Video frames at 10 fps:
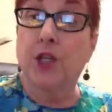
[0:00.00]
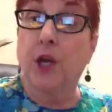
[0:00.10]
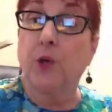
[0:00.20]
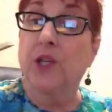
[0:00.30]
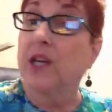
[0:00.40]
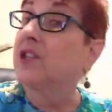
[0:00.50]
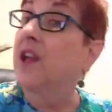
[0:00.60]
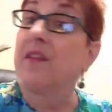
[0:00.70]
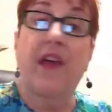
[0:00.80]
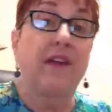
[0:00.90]
It shows us
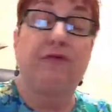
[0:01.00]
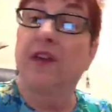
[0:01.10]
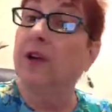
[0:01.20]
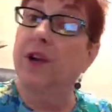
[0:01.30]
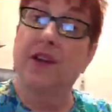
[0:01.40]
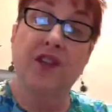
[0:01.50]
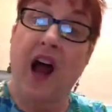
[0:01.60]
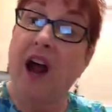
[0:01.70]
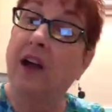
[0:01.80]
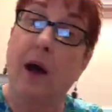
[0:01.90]
that fear does
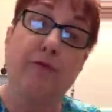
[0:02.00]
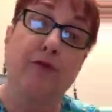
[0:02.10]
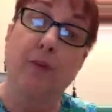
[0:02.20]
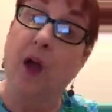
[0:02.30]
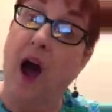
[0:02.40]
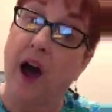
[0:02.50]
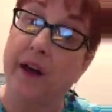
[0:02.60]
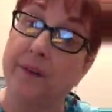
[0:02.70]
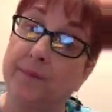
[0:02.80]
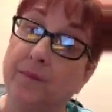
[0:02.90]
not come from
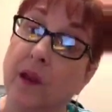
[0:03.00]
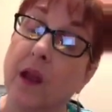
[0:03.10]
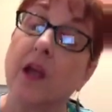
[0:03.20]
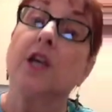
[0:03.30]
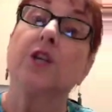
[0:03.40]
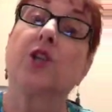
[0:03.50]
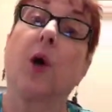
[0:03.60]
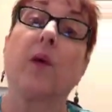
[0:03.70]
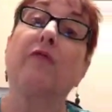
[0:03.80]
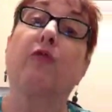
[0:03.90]
God.
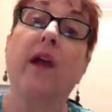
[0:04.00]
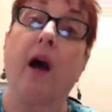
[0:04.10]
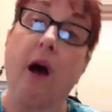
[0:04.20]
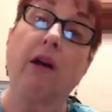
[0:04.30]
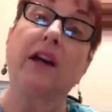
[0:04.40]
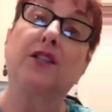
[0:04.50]
So if we are